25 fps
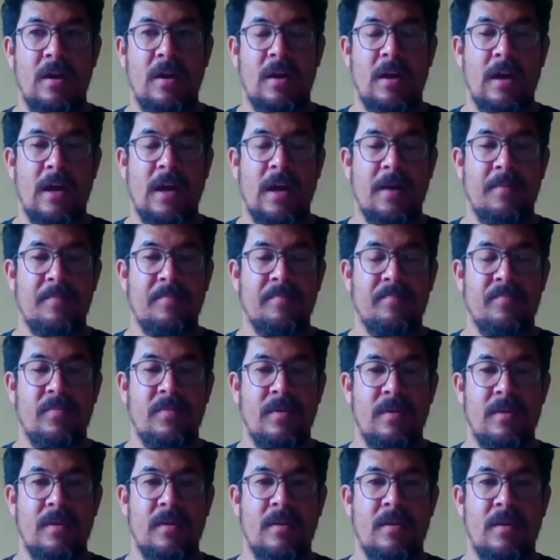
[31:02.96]
um
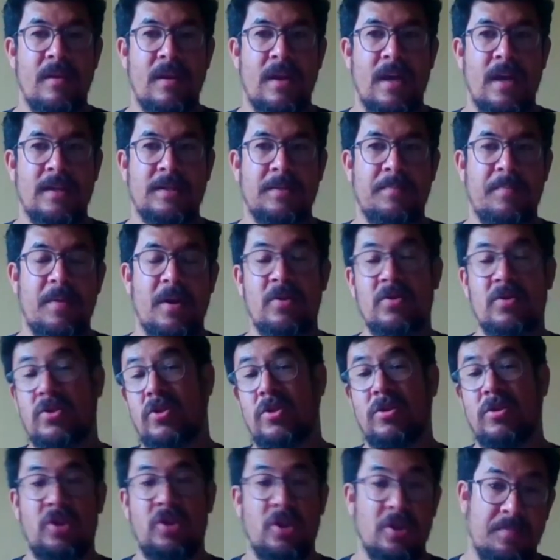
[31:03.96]
as opposed
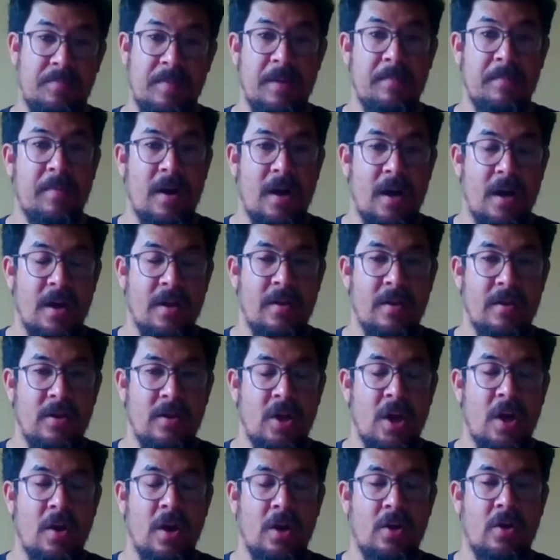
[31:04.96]
to just being part of
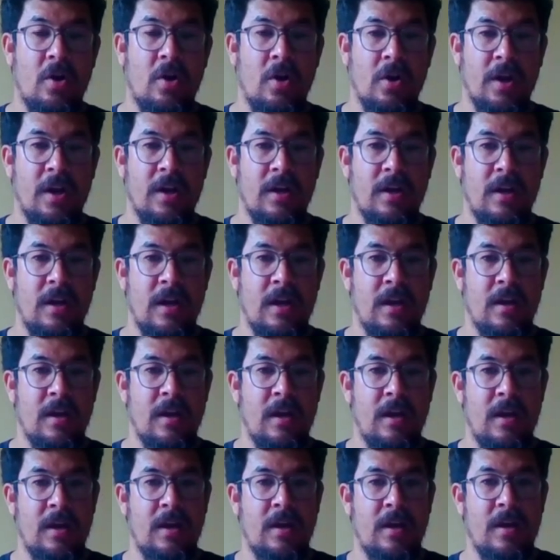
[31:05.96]
the, a cog in
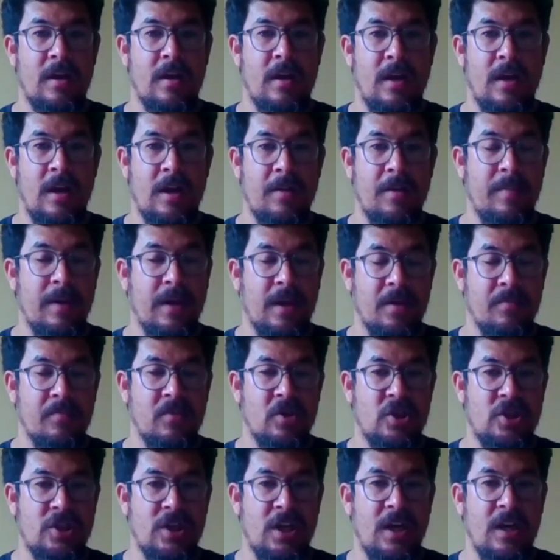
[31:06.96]
a bigger
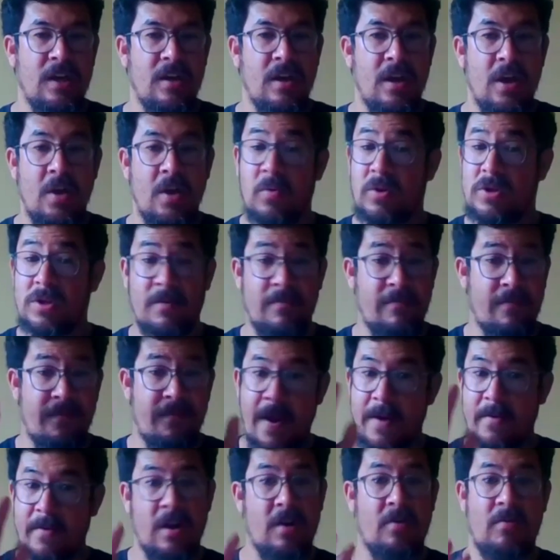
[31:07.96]
machine, which I'm
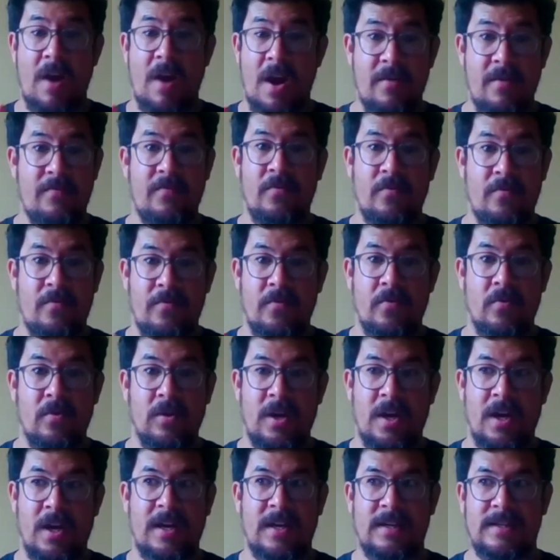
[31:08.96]
very grateful for,
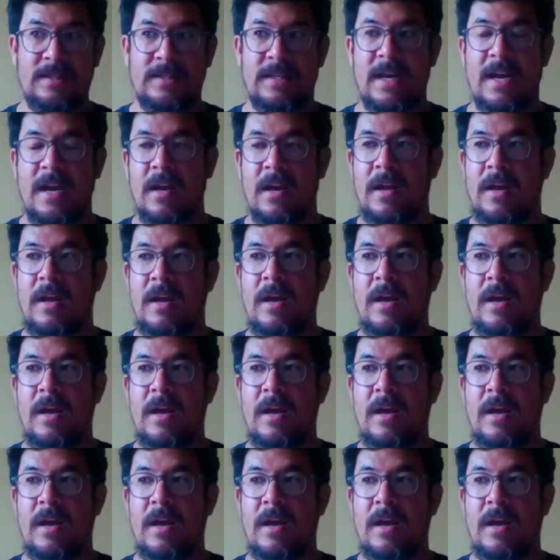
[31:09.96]
like I said.